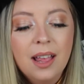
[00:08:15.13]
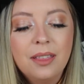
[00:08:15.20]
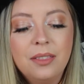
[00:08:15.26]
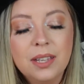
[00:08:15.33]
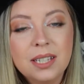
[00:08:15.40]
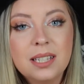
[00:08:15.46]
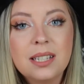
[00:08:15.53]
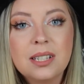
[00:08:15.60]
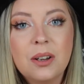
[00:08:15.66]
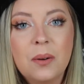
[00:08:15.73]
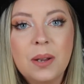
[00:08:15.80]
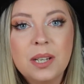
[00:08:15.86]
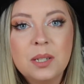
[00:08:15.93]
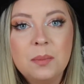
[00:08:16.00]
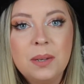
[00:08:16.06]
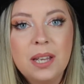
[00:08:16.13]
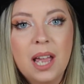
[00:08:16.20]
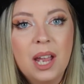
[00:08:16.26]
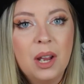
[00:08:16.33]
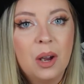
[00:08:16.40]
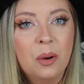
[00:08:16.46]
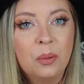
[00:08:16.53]
This is going to be
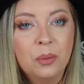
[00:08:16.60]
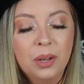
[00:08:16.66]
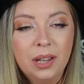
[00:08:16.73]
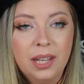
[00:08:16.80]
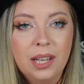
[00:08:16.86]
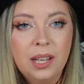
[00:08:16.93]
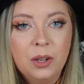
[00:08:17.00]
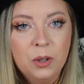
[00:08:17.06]
a really